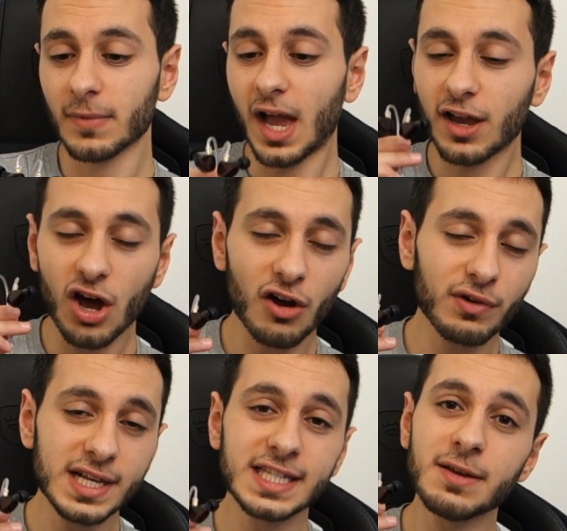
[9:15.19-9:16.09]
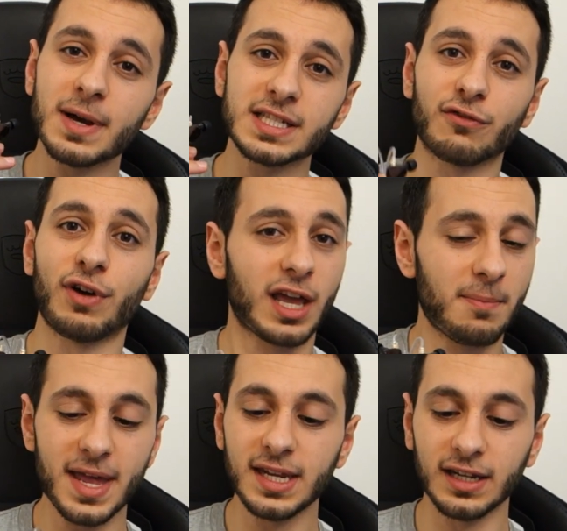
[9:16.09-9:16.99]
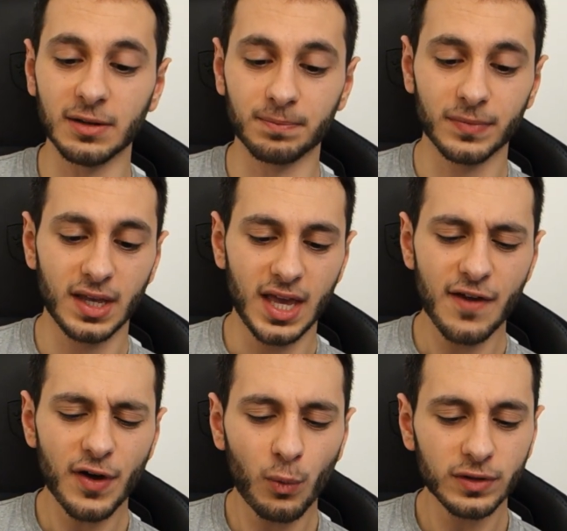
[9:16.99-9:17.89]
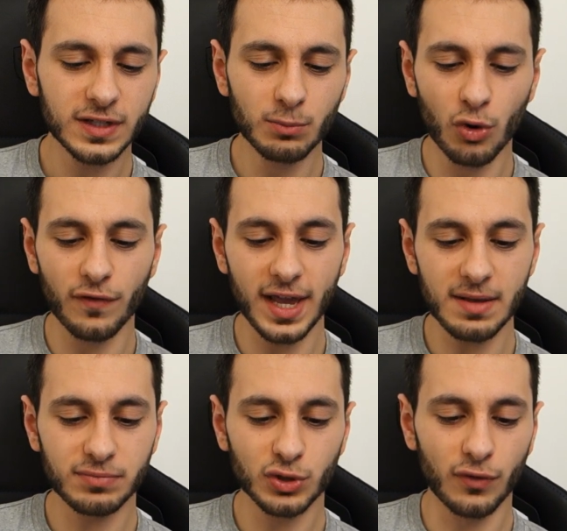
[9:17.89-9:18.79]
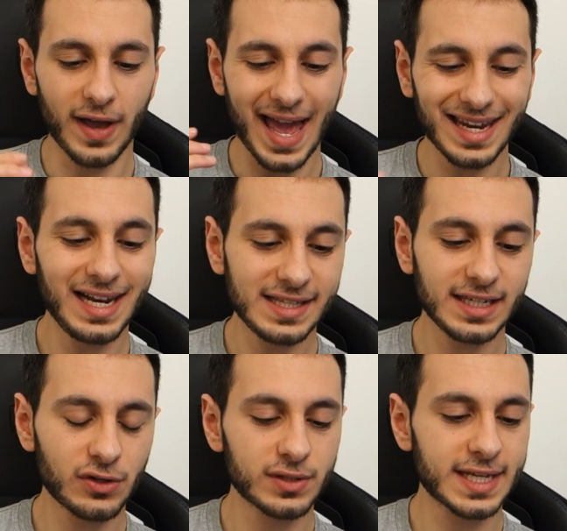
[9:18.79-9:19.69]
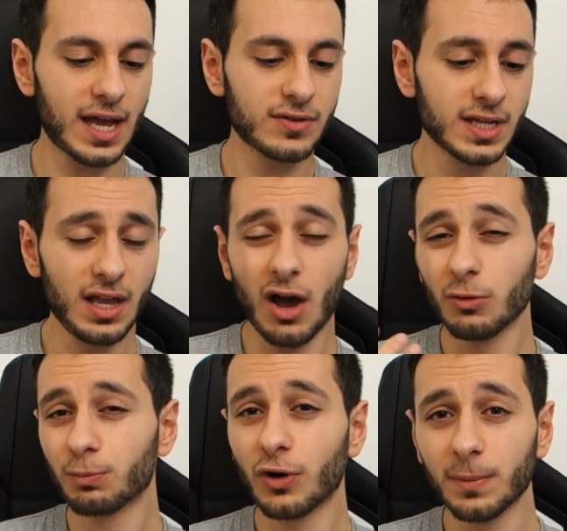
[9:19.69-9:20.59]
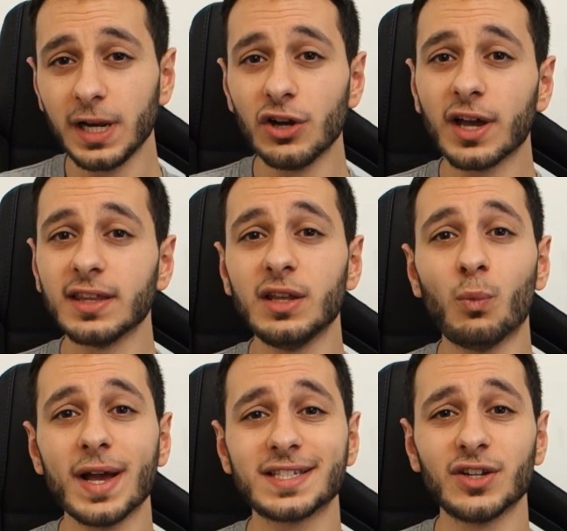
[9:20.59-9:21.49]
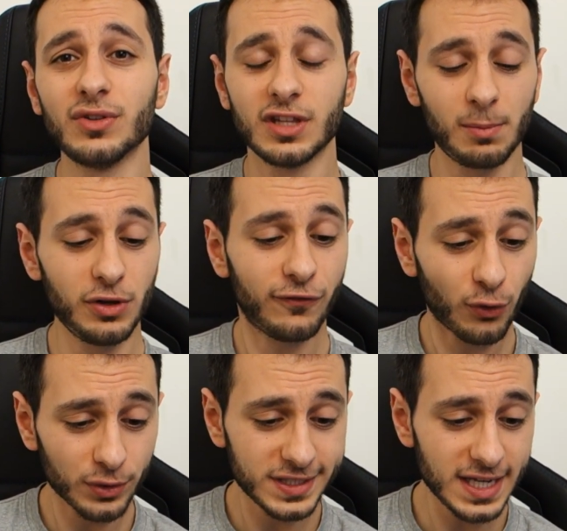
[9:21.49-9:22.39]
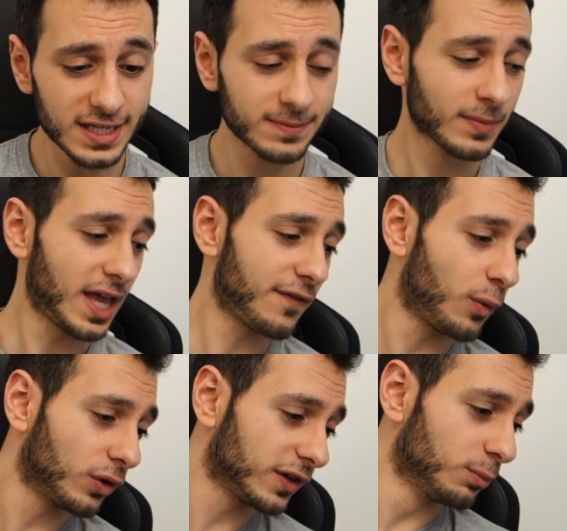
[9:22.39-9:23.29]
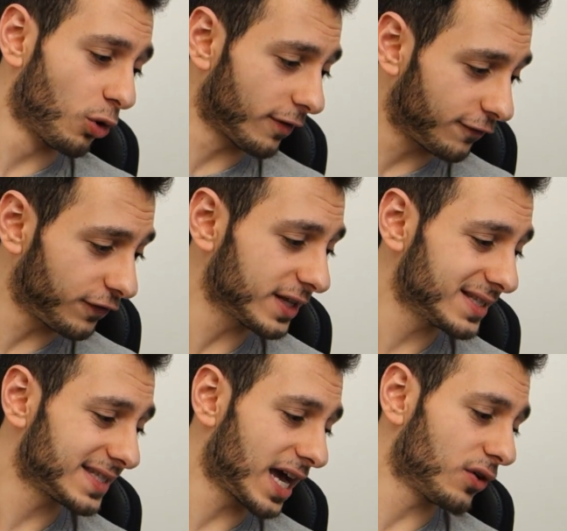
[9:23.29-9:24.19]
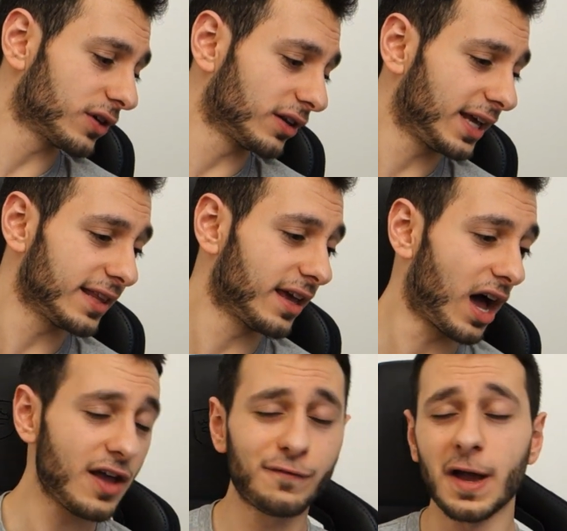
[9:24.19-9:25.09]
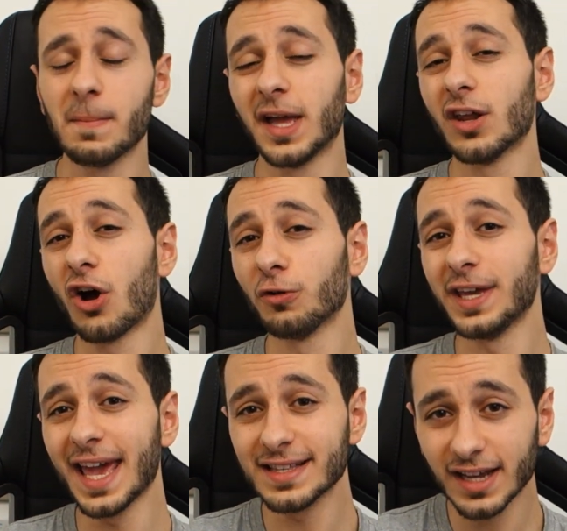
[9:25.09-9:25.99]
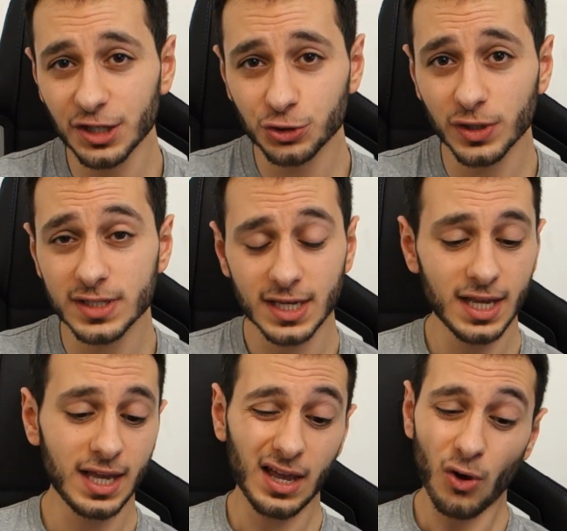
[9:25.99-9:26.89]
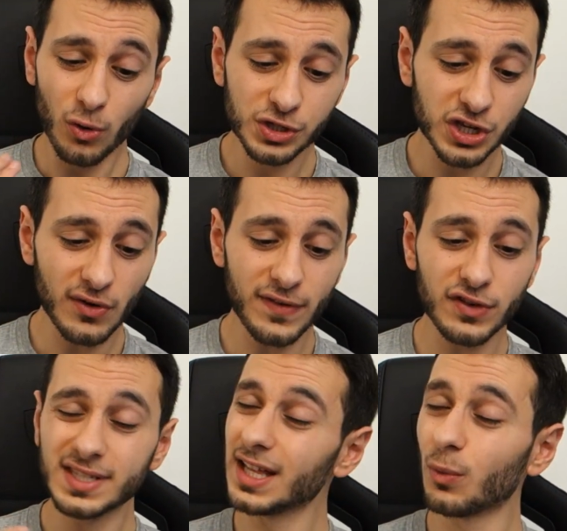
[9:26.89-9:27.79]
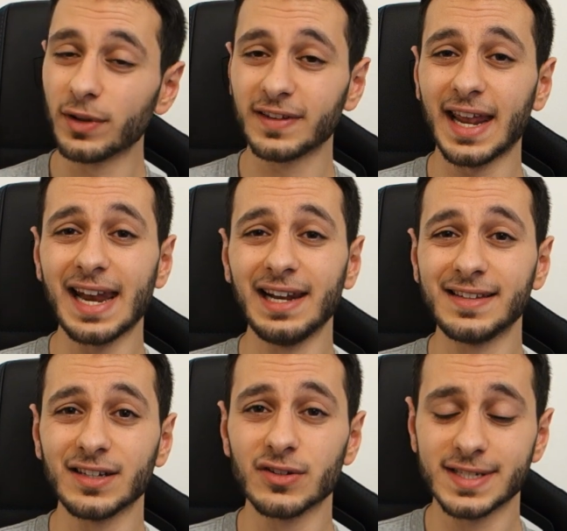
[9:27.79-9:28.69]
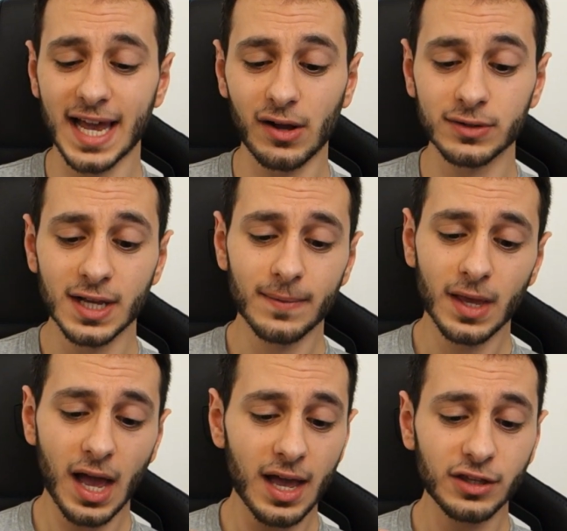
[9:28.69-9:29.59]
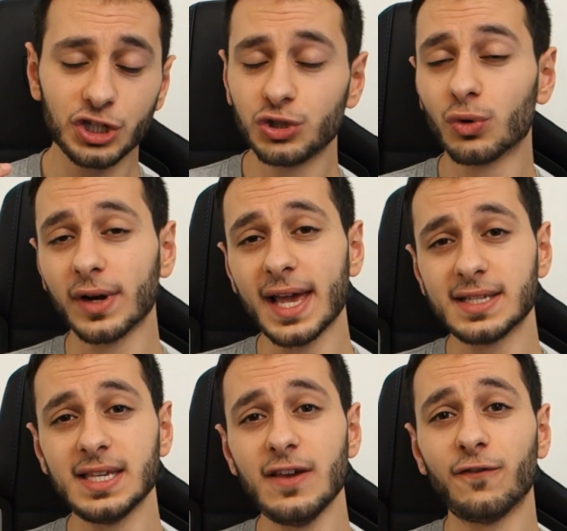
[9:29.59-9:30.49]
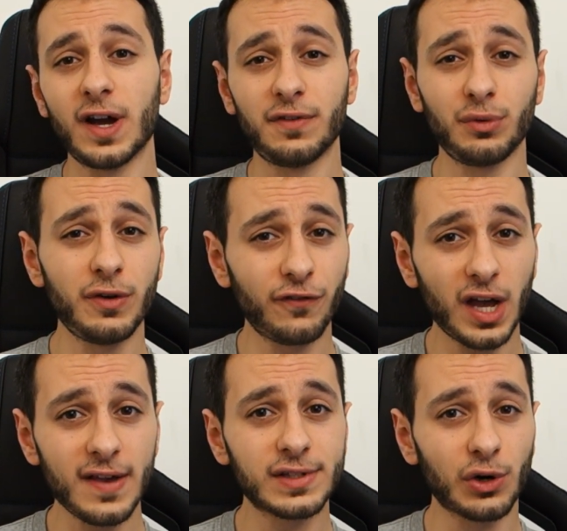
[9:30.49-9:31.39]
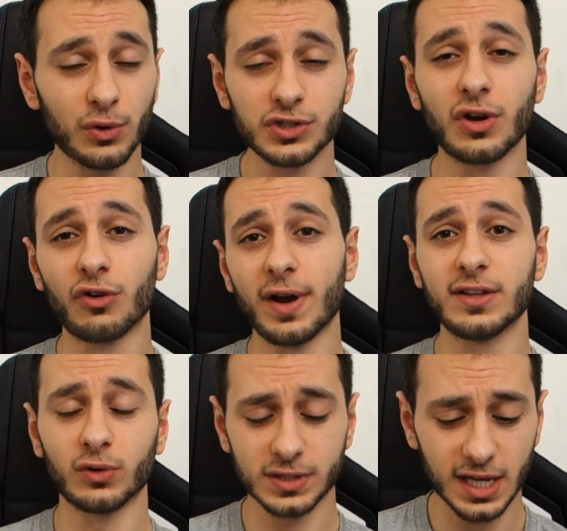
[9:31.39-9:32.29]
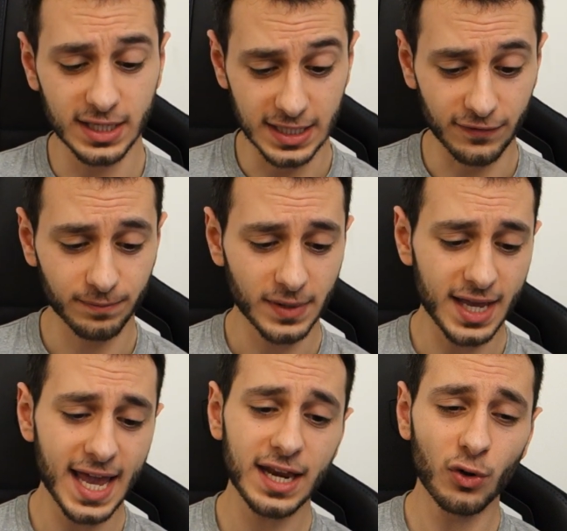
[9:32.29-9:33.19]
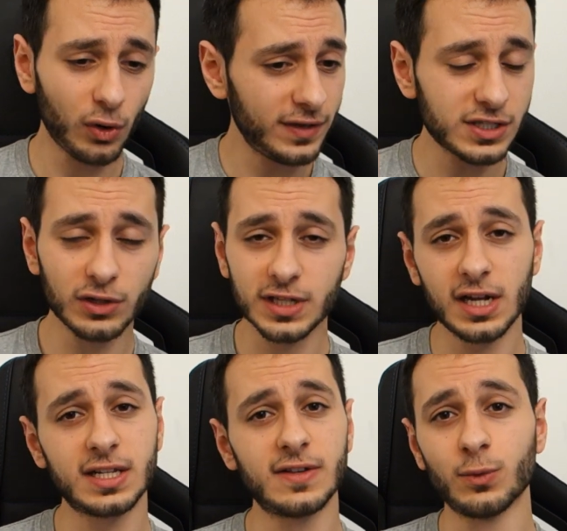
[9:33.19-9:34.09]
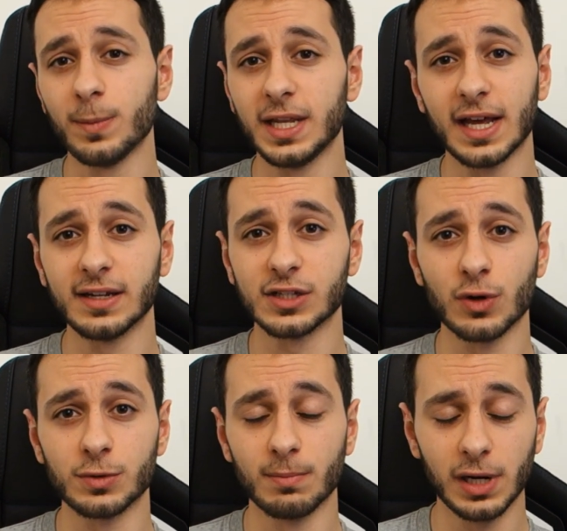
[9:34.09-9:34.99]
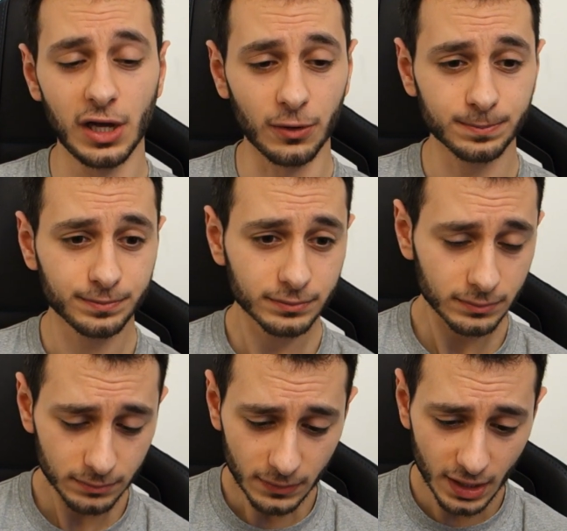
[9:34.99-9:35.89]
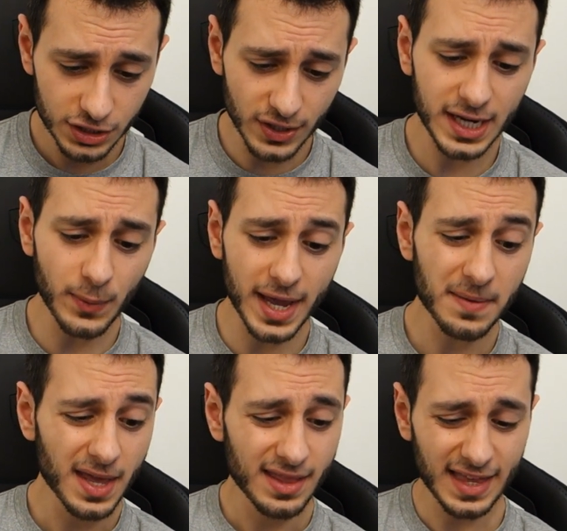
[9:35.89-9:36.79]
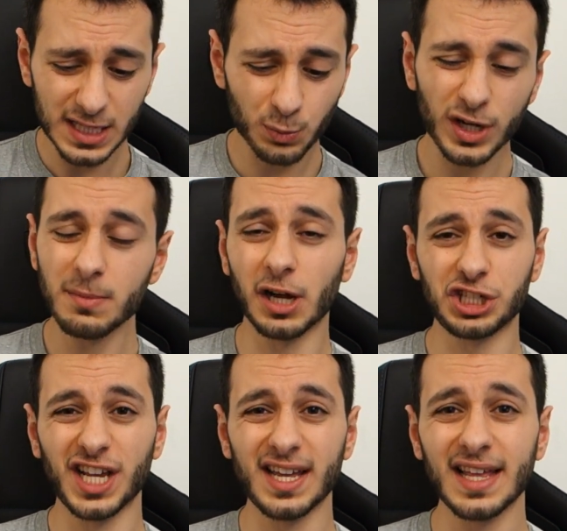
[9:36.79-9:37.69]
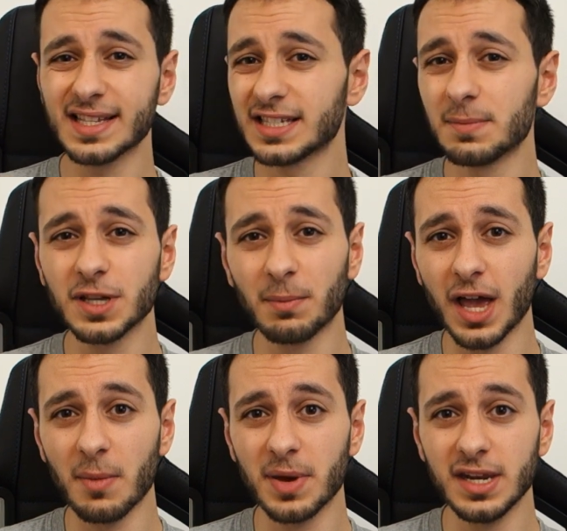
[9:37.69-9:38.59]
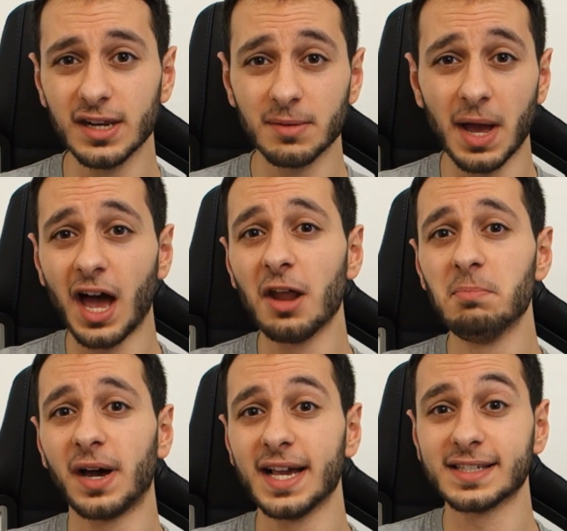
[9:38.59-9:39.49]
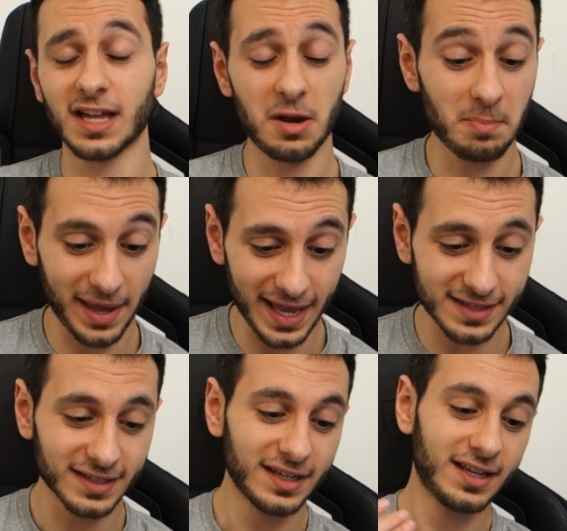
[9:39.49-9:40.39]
I can't really see myself recommending them. If I wanted more of a sort of analytical sound, I would probably look at the Westone W40s. If I wanted more of a fun sound, I'd get the HiFiMan RE800s. Also, if you still want an analytical sound, the Shure SE535s are also a great alternative. Again, all these alternatives will be down in the description below. So anyway, that's pretty much it. That sums up my opinion, my unbiased, unpaid,